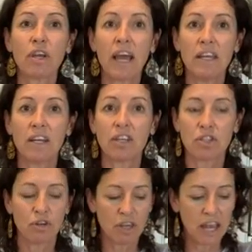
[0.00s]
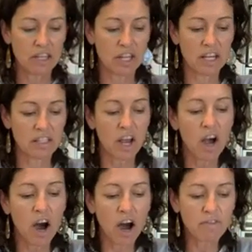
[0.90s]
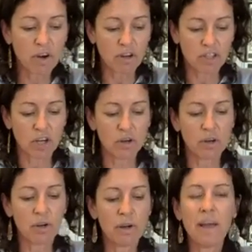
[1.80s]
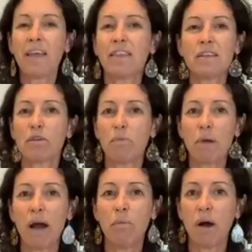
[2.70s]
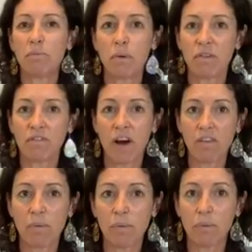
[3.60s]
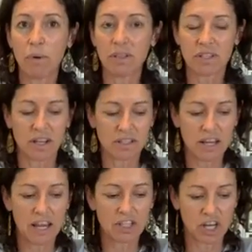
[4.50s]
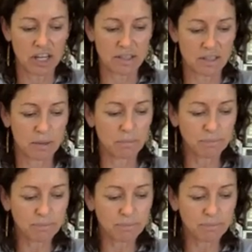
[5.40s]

2 kgs. I've got 2. These are about 1.5, 1.6 kgs.